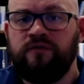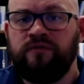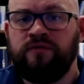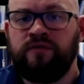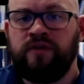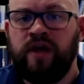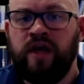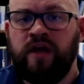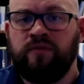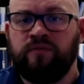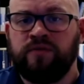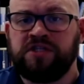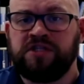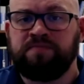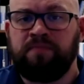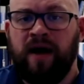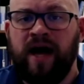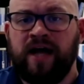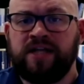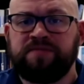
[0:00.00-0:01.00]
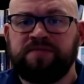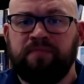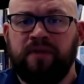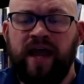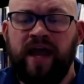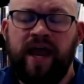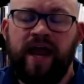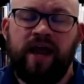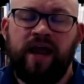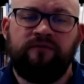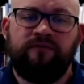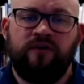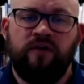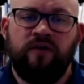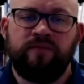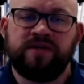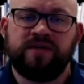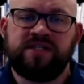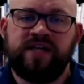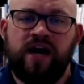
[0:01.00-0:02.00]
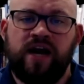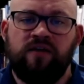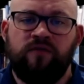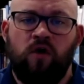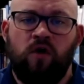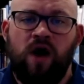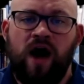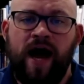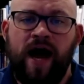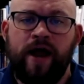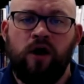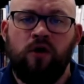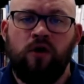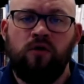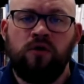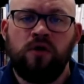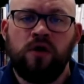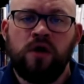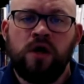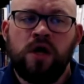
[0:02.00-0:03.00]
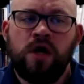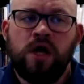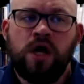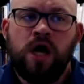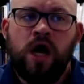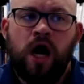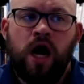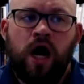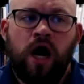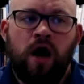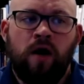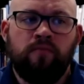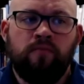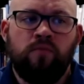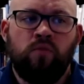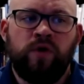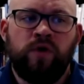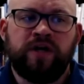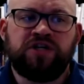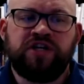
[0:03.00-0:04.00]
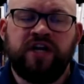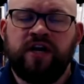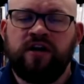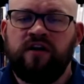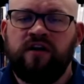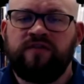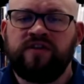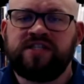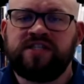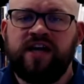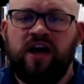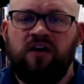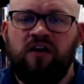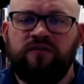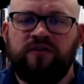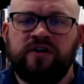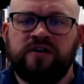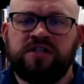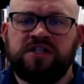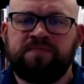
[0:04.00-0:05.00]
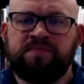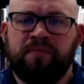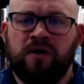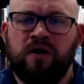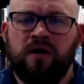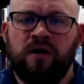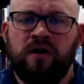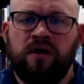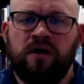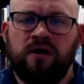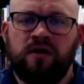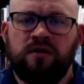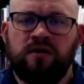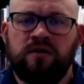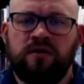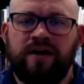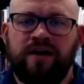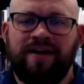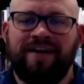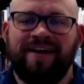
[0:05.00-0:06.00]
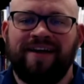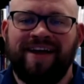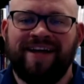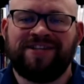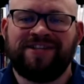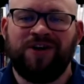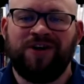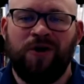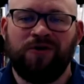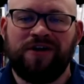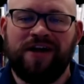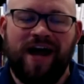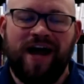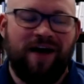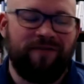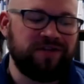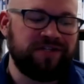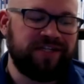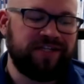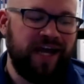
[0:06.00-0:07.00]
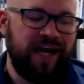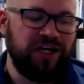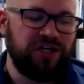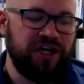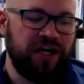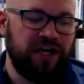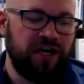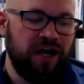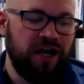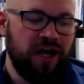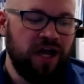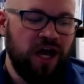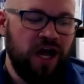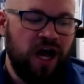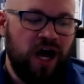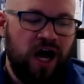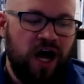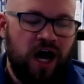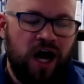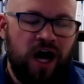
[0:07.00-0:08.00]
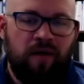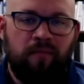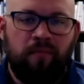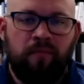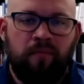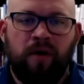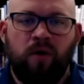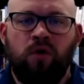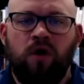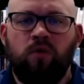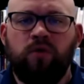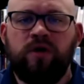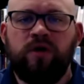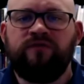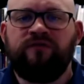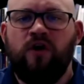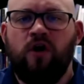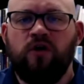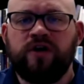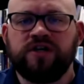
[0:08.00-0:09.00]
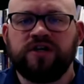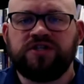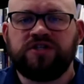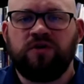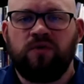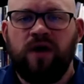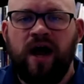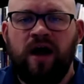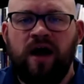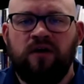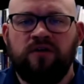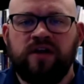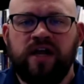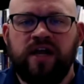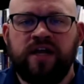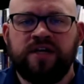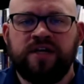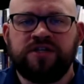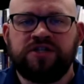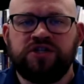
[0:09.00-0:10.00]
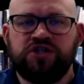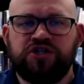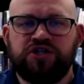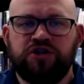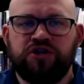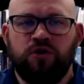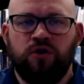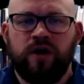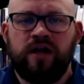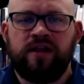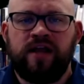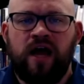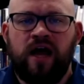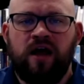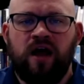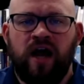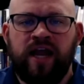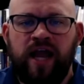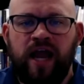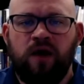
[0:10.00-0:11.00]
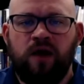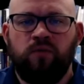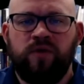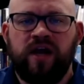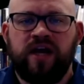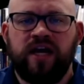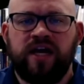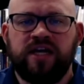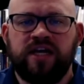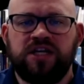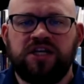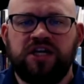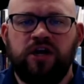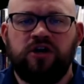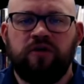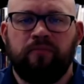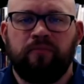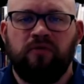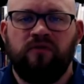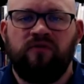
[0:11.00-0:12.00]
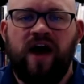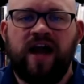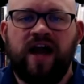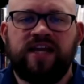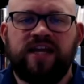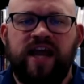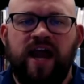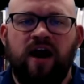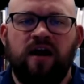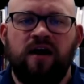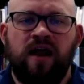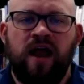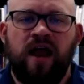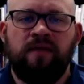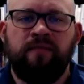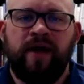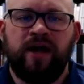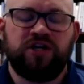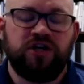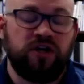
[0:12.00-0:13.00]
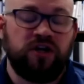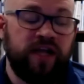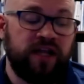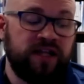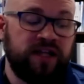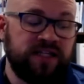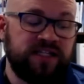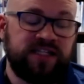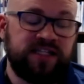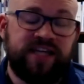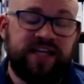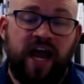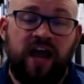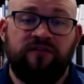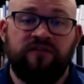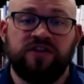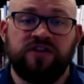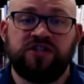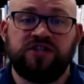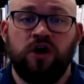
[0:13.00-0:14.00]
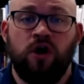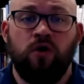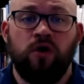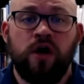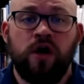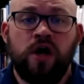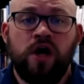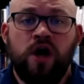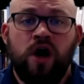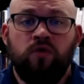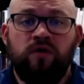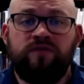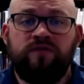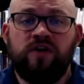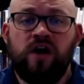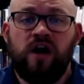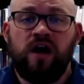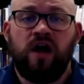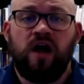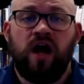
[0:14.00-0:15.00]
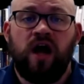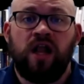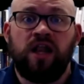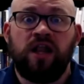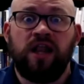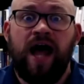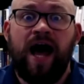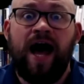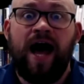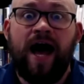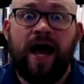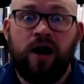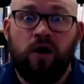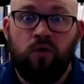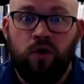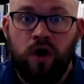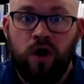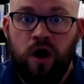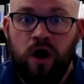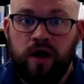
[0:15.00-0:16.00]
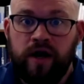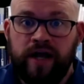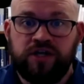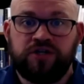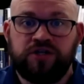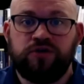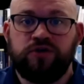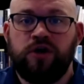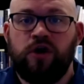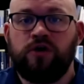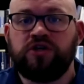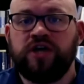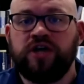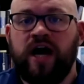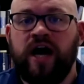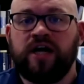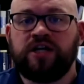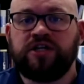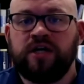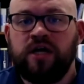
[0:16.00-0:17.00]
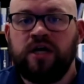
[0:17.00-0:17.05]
the response plan from the state of Ohio, which in and of itself could spur its own conversation. But what we've focused around is ensuring that, again, we can continue to provide care and make sure that that's safe. And so we've done a lot of work, as you know, Josh,